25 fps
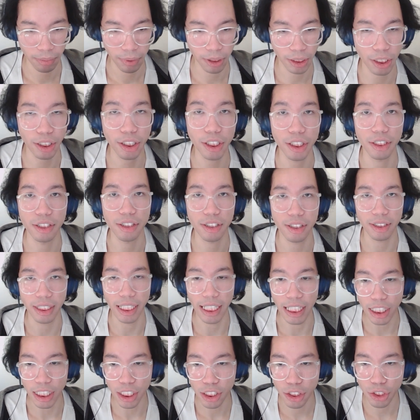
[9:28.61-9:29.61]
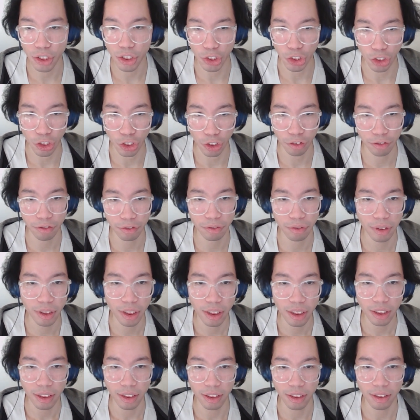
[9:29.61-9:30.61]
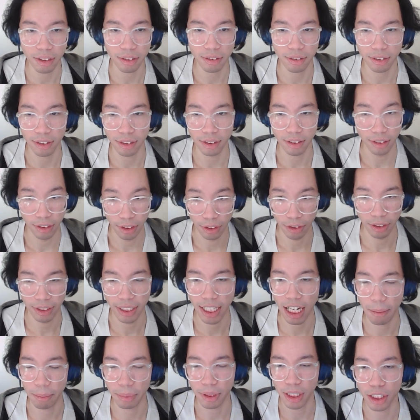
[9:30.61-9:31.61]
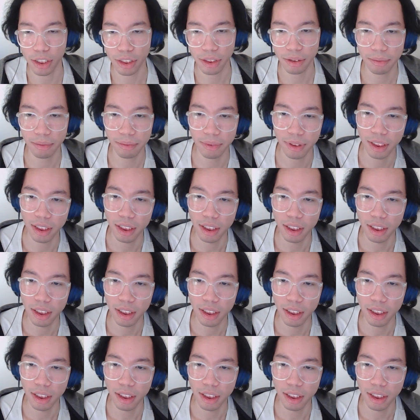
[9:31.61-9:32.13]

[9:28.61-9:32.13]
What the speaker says: current stage of the application.